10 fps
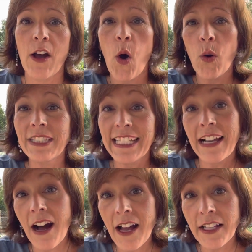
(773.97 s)
holding
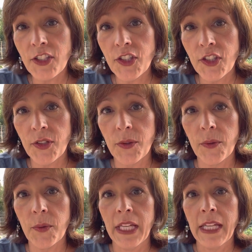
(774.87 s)
on
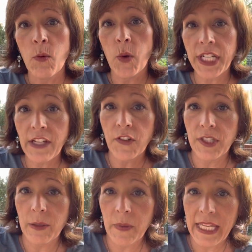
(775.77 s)
to working for
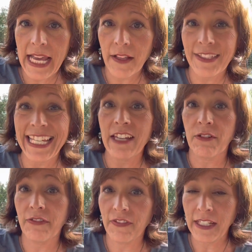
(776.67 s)
somebody else out of
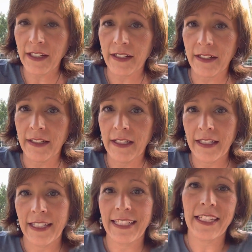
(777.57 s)
fear
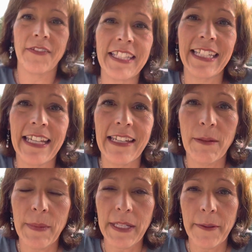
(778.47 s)
devastated
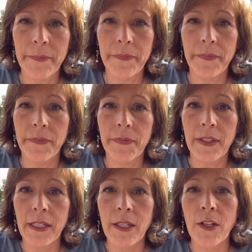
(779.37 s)
me.
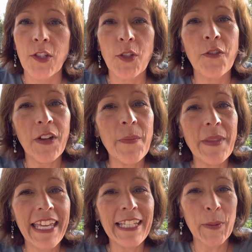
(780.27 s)
So from
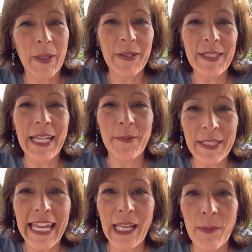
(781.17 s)
that experience, I was
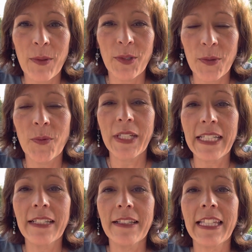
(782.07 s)
able to
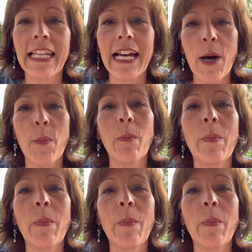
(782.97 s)
really come